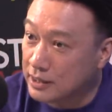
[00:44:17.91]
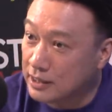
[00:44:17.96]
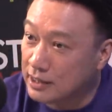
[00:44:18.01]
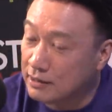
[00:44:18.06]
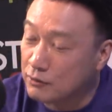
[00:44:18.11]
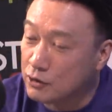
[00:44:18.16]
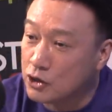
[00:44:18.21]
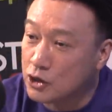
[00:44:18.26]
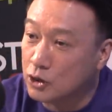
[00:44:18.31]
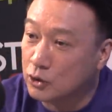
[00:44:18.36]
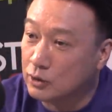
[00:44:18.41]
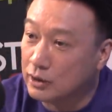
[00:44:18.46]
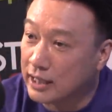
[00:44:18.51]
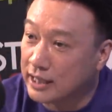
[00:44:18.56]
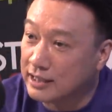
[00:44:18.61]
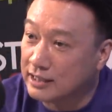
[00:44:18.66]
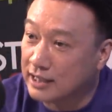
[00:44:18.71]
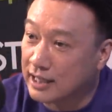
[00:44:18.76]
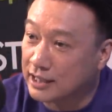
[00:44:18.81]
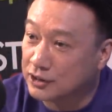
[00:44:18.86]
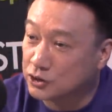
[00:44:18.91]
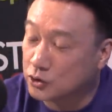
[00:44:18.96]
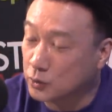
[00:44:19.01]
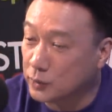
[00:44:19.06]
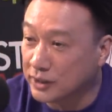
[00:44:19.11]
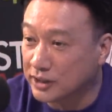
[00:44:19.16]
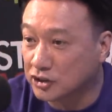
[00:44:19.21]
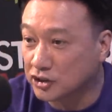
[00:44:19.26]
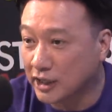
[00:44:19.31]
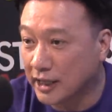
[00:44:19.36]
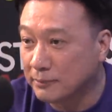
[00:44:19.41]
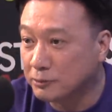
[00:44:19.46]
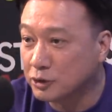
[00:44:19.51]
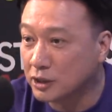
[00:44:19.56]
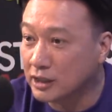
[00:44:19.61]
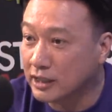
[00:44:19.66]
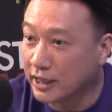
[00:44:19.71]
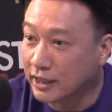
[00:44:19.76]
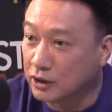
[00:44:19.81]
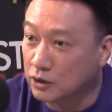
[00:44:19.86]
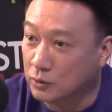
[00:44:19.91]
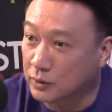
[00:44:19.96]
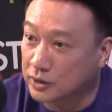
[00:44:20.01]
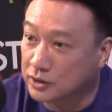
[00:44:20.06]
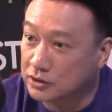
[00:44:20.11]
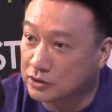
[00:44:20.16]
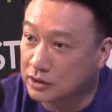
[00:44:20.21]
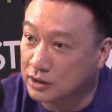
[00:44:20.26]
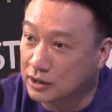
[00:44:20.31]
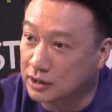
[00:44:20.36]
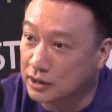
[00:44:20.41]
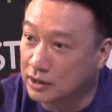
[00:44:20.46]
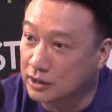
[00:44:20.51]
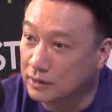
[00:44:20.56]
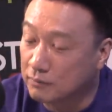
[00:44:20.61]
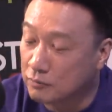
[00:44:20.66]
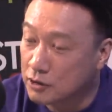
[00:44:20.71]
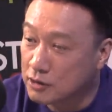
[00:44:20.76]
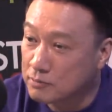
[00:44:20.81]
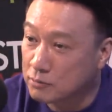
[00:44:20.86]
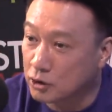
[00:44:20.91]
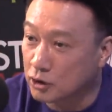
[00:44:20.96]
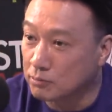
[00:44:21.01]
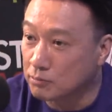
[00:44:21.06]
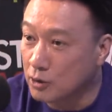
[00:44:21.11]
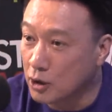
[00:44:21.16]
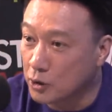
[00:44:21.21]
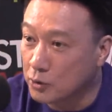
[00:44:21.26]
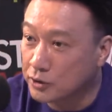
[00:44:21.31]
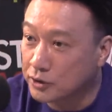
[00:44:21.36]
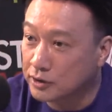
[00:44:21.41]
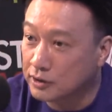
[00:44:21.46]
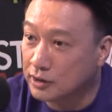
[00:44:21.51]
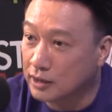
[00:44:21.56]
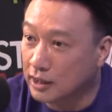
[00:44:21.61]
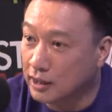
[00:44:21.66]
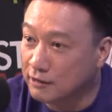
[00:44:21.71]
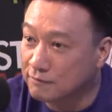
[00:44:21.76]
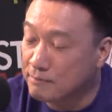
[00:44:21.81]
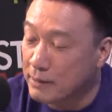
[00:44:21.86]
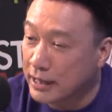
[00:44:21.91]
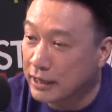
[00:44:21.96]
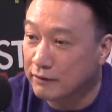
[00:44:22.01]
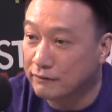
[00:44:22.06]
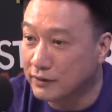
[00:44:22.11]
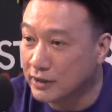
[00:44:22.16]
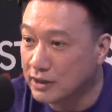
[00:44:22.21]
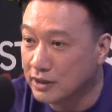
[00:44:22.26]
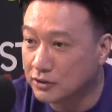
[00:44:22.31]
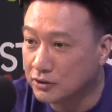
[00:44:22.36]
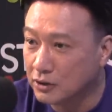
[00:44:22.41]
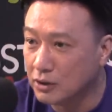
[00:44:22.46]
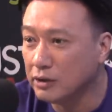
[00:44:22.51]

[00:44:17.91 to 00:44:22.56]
even though late last week, Sampson Lewkowicz, the promoter of Benavidez.